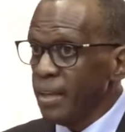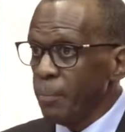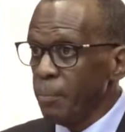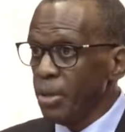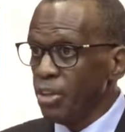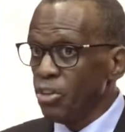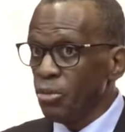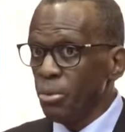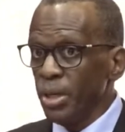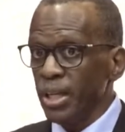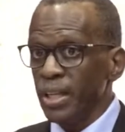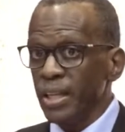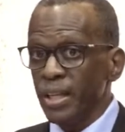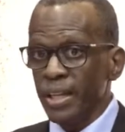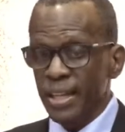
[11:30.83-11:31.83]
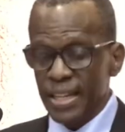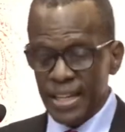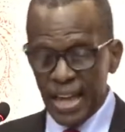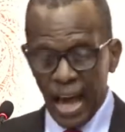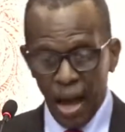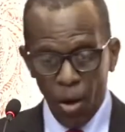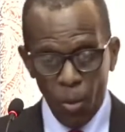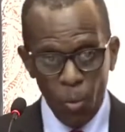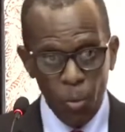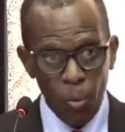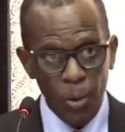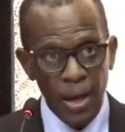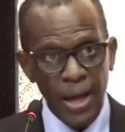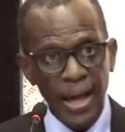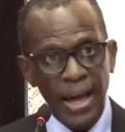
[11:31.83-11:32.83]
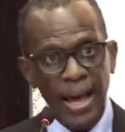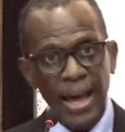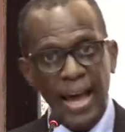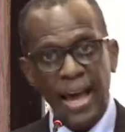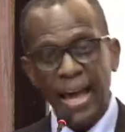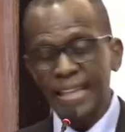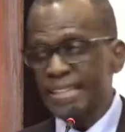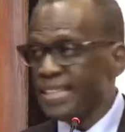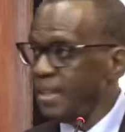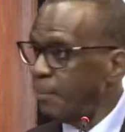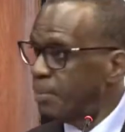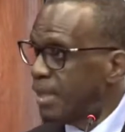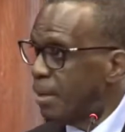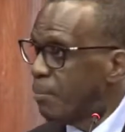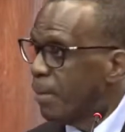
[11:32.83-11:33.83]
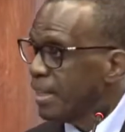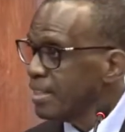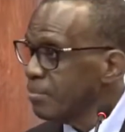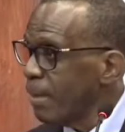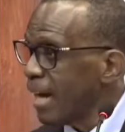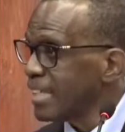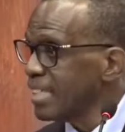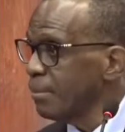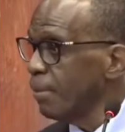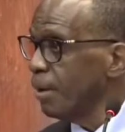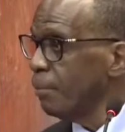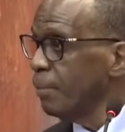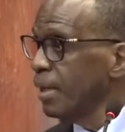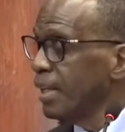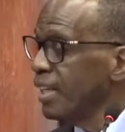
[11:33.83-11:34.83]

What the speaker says: between now and September's maximum,